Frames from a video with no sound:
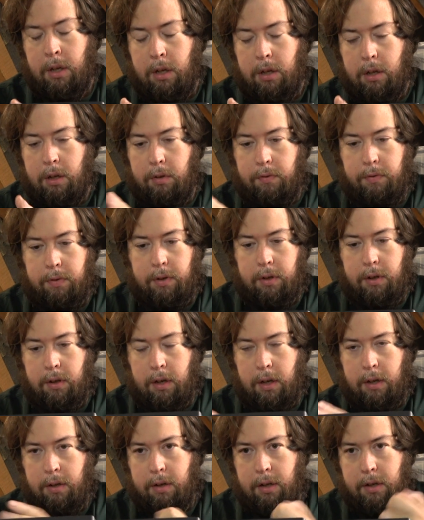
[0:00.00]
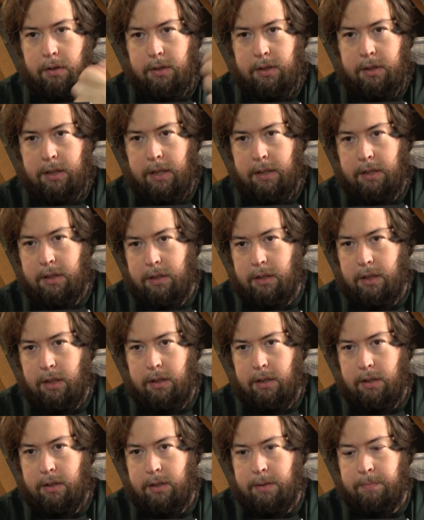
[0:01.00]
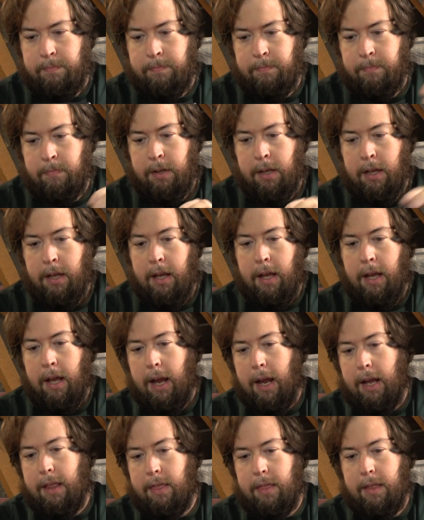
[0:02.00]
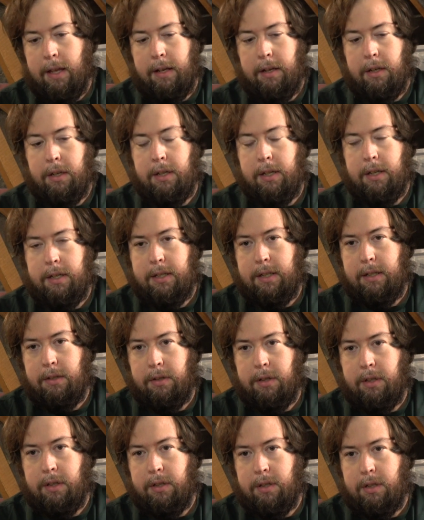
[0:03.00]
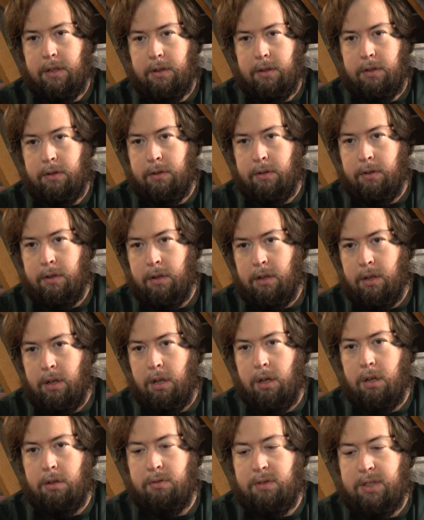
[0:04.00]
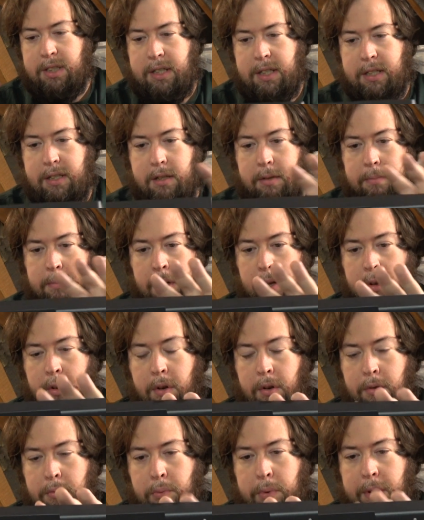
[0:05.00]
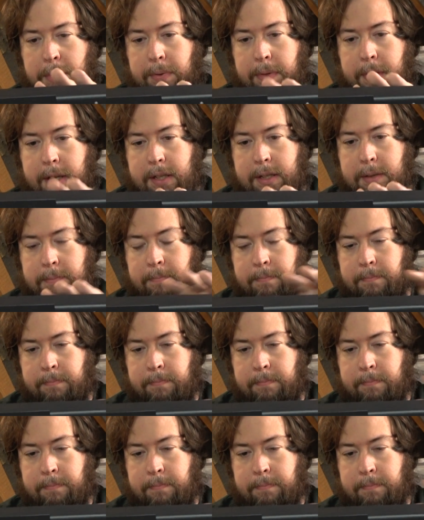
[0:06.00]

all the load codes that you use, and then you can still use your old system with this.